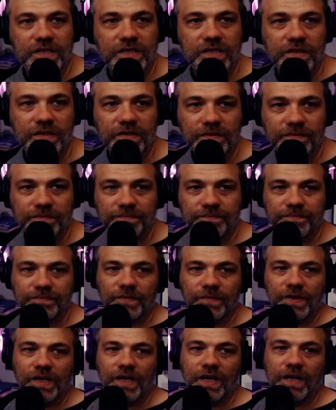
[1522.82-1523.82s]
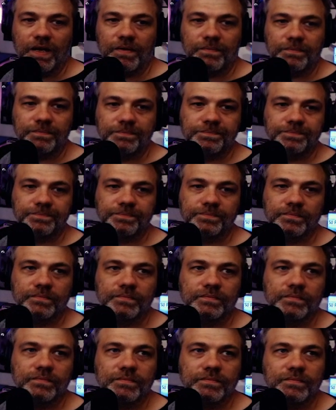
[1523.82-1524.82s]
awesome. Yeah, I
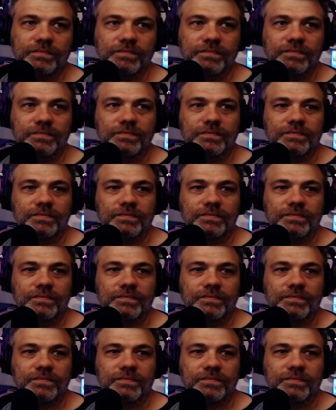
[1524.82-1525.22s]
gotta